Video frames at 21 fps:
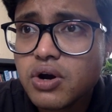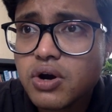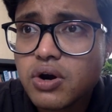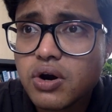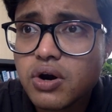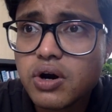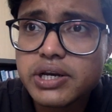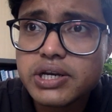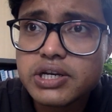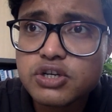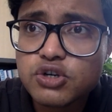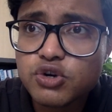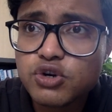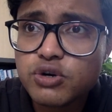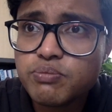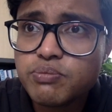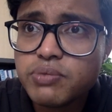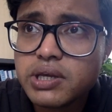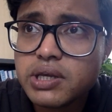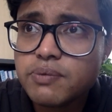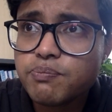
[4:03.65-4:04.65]
or it
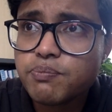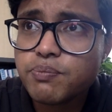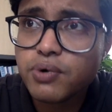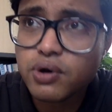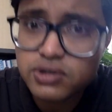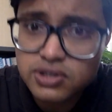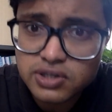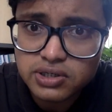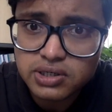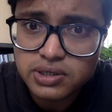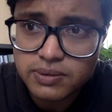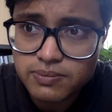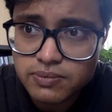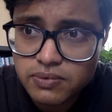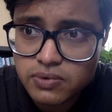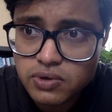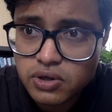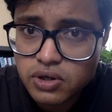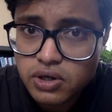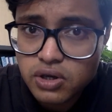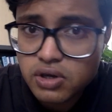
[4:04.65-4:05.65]
could be positive.
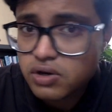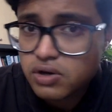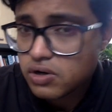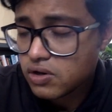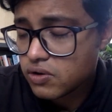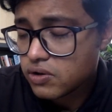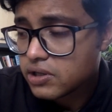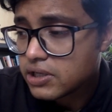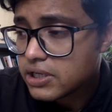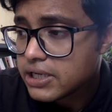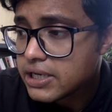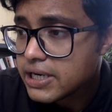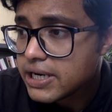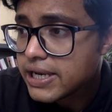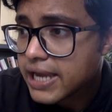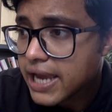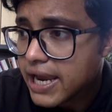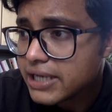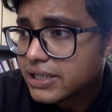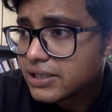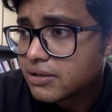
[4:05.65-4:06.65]
Now,
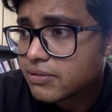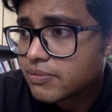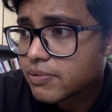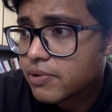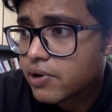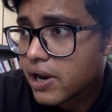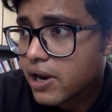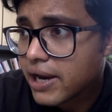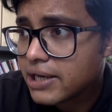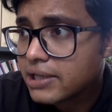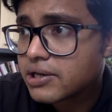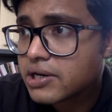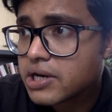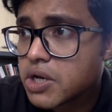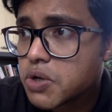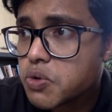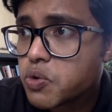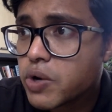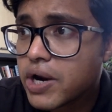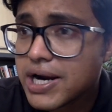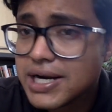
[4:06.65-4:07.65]
negative right
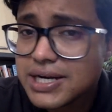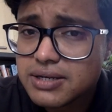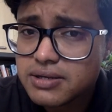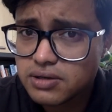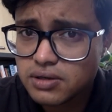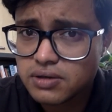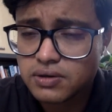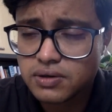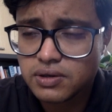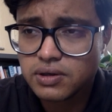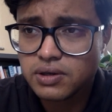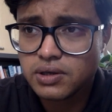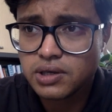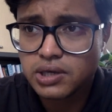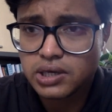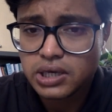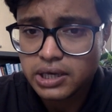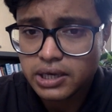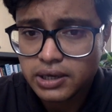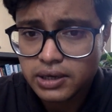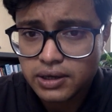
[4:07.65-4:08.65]
requires
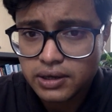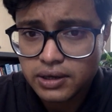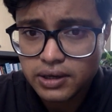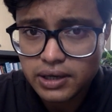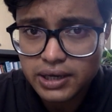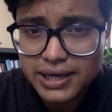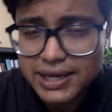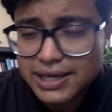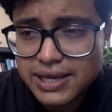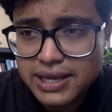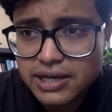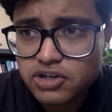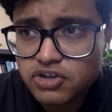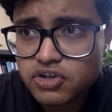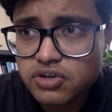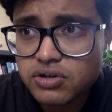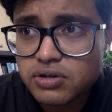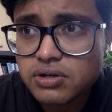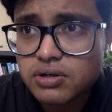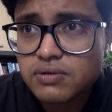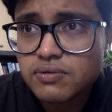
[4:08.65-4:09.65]

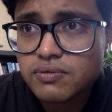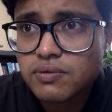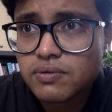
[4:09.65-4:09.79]
inaction.